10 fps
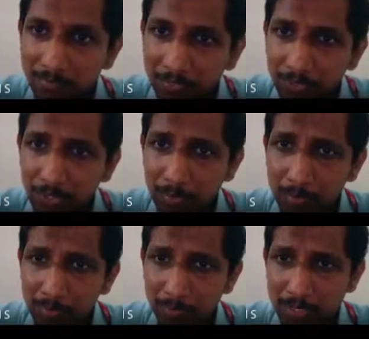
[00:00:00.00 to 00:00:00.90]
Do you
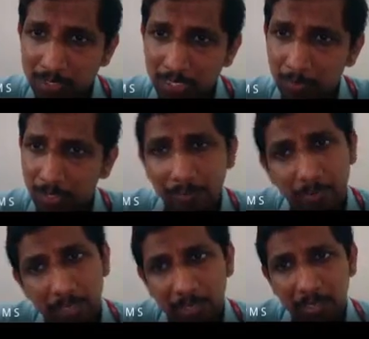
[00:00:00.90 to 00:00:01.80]
remember? Please tell me.
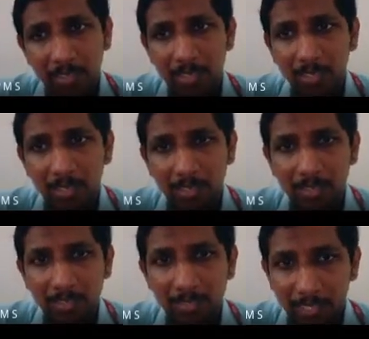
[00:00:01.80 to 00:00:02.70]

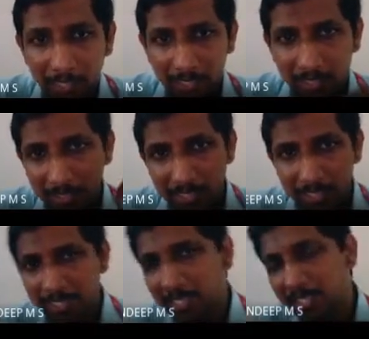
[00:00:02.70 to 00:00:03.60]
Say at the
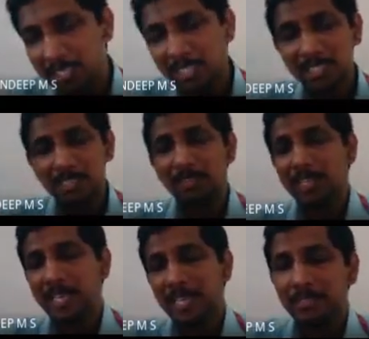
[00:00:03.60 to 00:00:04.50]
initial stage itself,
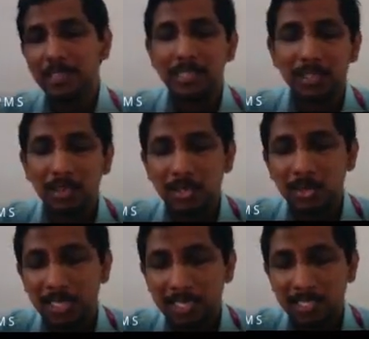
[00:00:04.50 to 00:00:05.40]
I have told
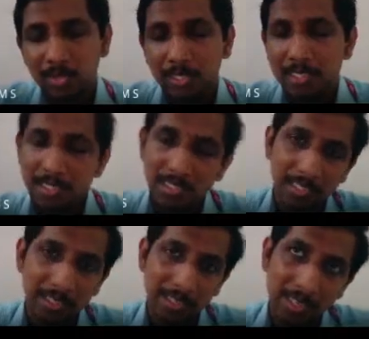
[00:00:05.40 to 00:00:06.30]
you that as a good
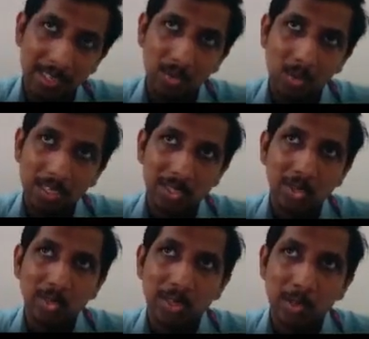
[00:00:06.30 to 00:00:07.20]
engineer, once
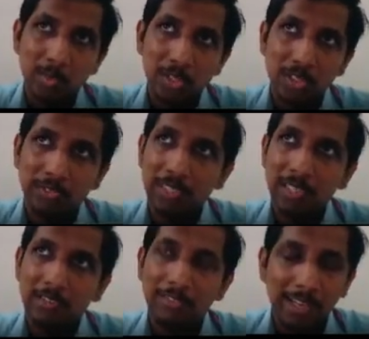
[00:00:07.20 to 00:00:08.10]
you are
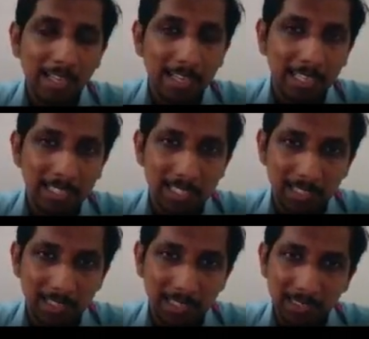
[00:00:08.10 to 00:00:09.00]
observing a failure in a
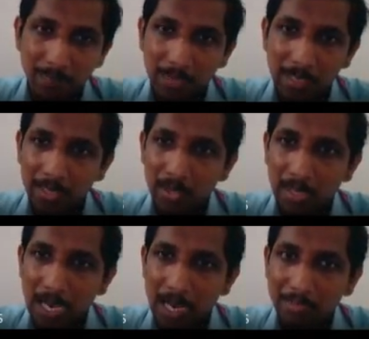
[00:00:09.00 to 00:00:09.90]
structure,
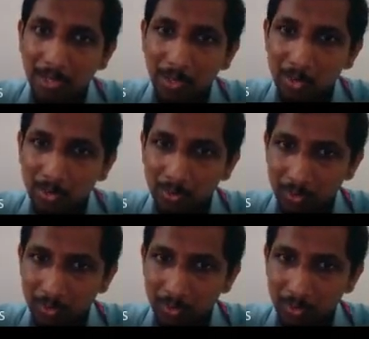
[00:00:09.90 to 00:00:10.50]
you have to